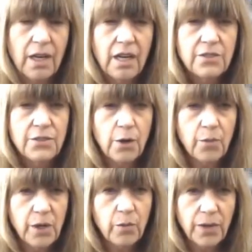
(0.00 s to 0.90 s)
So we
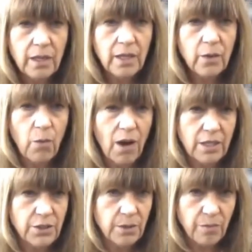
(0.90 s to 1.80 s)
really want
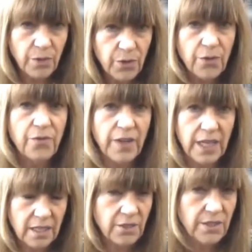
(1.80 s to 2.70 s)
to move
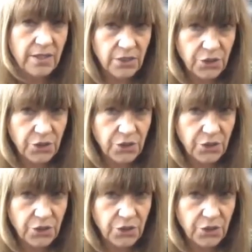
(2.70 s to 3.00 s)
into this